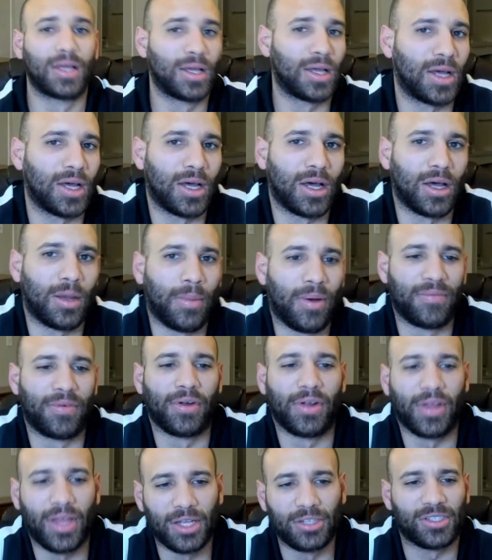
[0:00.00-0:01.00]
I'm
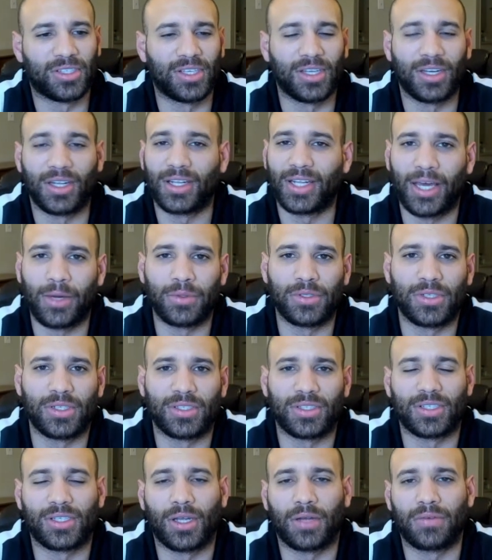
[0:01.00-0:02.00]
very interested in languages
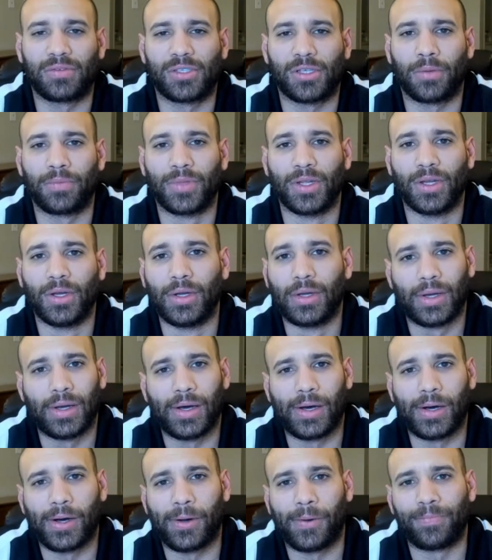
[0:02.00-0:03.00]
and stuff. So
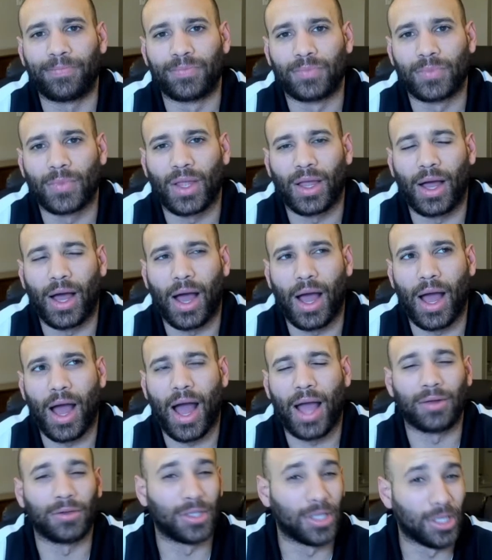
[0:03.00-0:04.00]

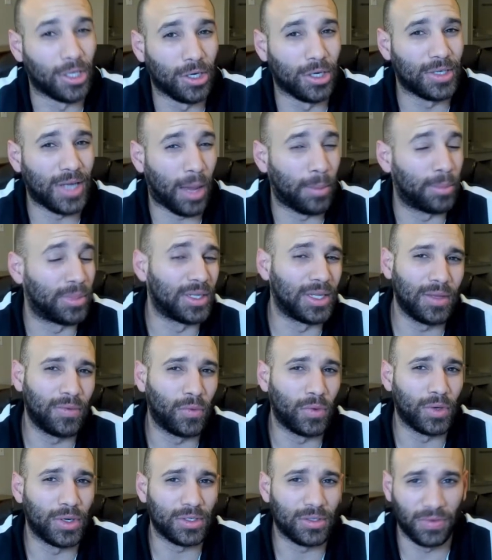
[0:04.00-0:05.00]
I learned, I believe,
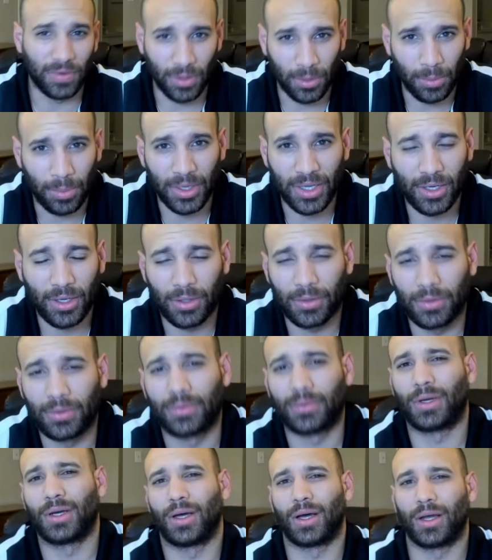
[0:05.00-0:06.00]
what is Filipino,
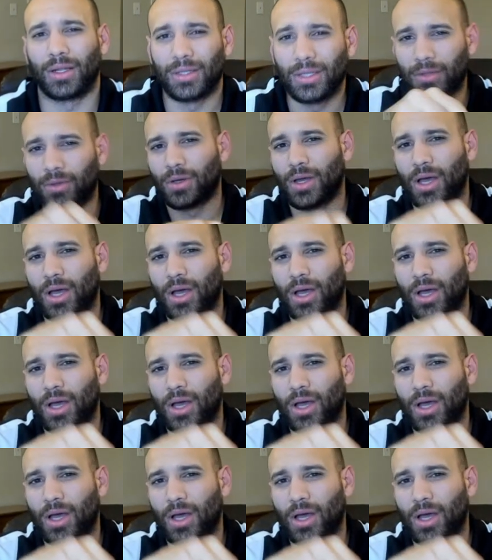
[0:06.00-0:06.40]
a little